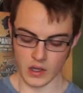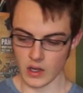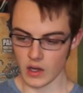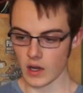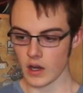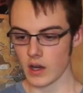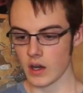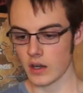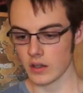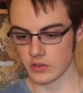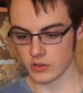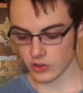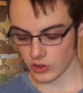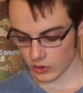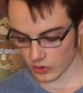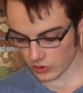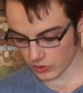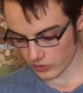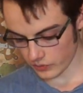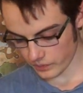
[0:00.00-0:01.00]

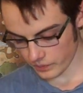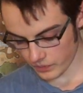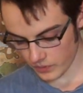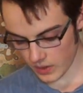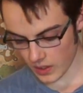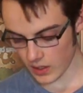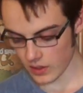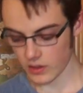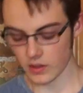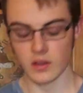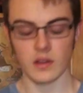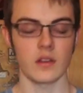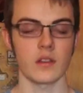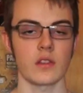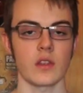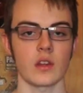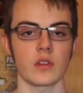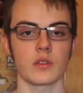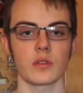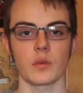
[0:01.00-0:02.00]
So yeah,
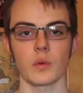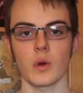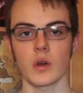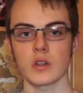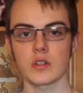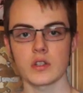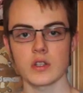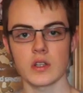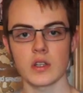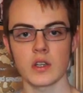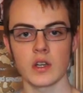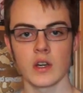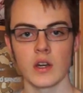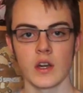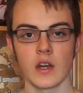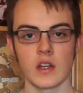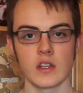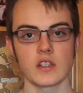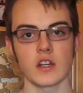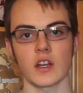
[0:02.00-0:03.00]
thanks for watching.
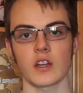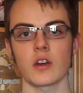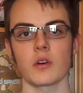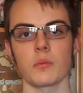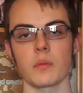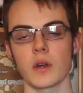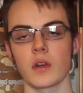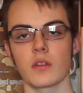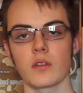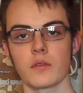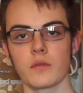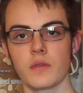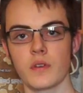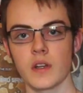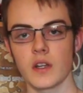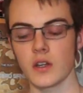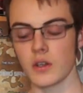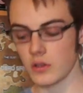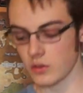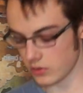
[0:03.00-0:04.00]
Check out my other
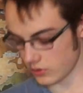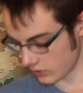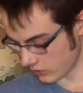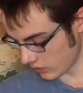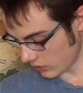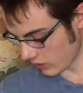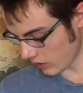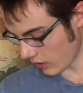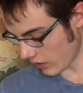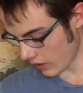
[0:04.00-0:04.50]
videos.